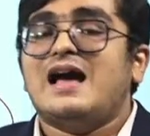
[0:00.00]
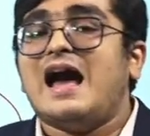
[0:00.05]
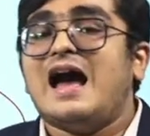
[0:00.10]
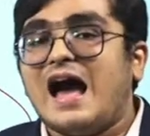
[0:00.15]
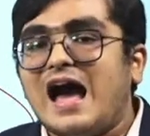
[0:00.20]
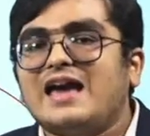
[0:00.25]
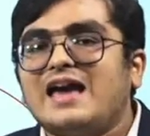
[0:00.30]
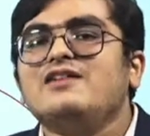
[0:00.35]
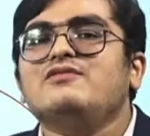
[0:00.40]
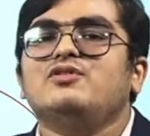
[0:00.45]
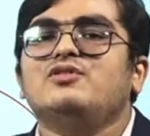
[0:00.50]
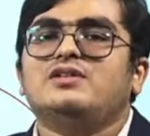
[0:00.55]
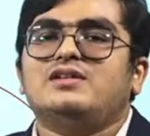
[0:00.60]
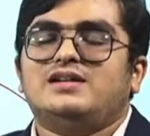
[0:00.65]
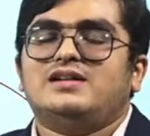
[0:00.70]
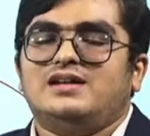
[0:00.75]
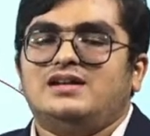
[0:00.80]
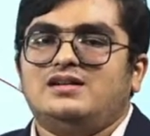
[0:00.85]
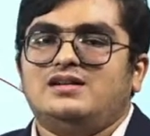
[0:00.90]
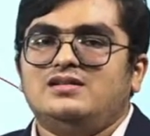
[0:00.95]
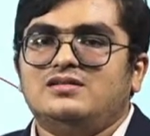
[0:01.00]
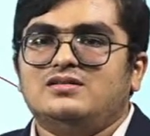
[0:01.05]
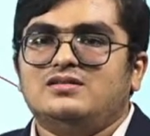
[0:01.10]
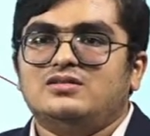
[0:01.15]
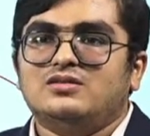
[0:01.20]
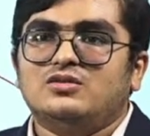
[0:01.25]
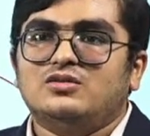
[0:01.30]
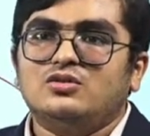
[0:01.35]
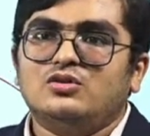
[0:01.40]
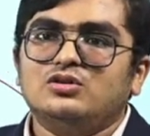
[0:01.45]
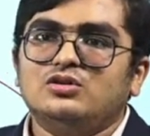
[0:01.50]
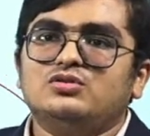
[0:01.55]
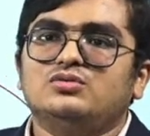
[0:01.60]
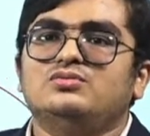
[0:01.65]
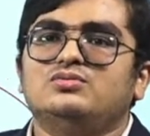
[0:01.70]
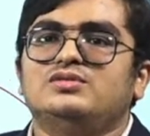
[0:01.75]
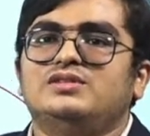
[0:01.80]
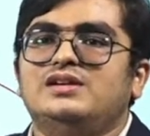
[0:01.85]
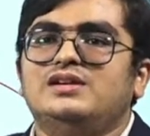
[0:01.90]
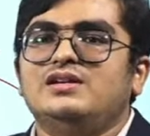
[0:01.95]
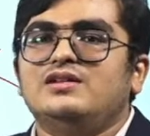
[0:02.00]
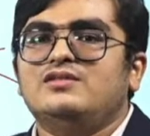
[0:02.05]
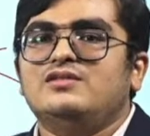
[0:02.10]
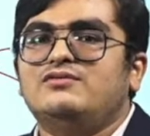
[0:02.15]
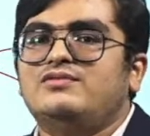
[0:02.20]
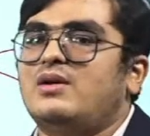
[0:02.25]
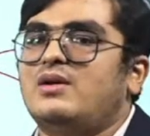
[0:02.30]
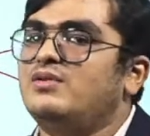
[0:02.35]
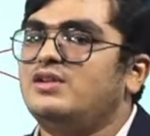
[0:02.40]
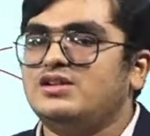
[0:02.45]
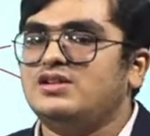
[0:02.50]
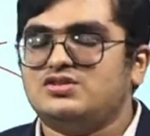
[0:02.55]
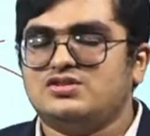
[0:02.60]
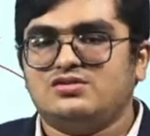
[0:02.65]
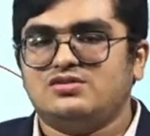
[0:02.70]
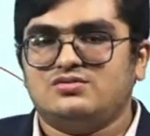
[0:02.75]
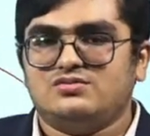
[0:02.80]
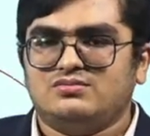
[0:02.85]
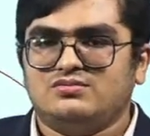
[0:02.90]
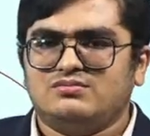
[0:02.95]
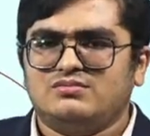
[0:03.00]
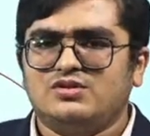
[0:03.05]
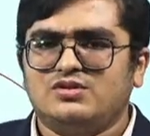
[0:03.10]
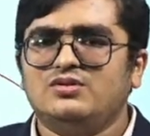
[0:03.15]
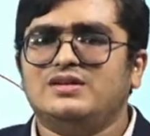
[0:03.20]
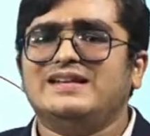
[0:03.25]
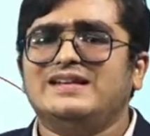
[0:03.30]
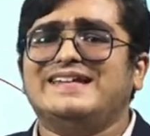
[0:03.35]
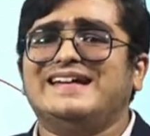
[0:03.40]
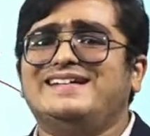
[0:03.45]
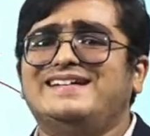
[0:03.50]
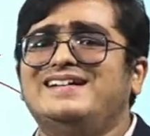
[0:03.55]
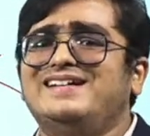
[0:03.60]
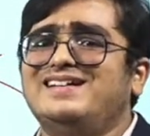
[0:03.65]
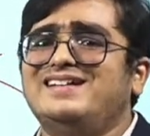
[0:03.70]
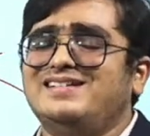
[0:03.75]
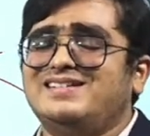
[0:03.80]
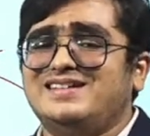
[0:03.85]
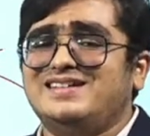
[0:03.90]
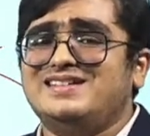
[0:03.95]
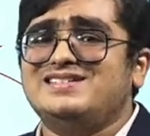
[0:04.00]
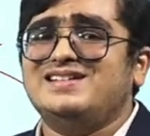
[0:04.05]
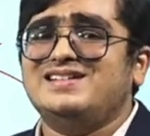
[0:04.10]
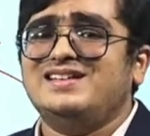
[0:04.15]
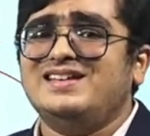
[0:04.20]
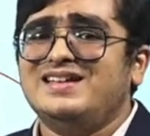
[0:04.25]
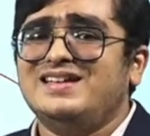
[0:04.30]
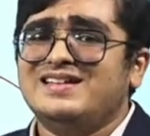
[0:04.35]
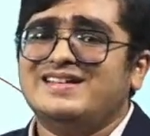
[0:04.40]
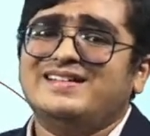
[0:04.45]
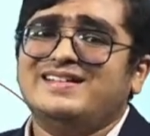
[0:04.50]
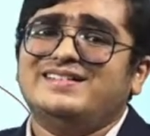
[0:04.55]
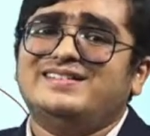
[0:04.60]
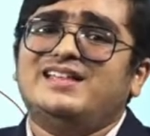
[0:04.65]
I would tell go through the foundation route. You can get it done easily.